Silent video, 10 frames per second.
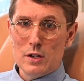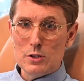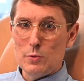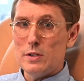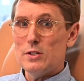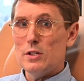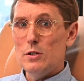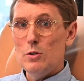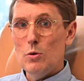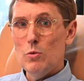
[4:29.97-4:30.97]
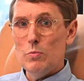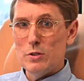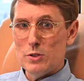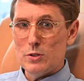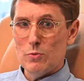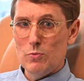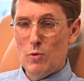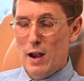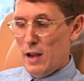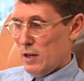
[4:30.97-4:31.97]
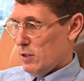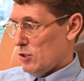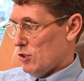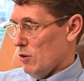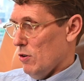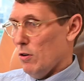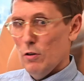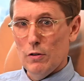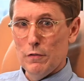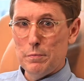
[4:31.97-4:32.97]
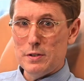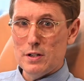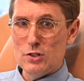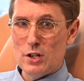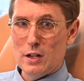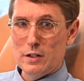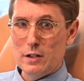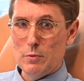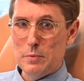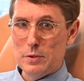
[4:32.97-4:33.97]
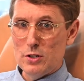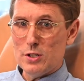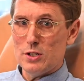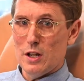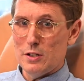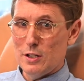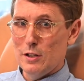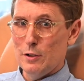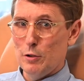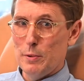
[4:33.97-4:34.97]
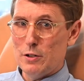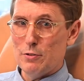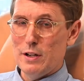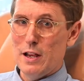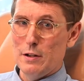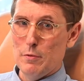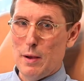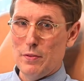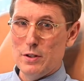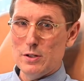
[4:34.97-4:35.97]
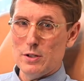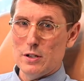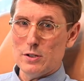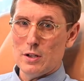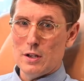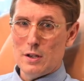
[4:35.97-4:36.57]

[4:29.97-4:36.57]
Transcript: So we can see enormous range of potentiality when we just start to get a little bit creative about these things.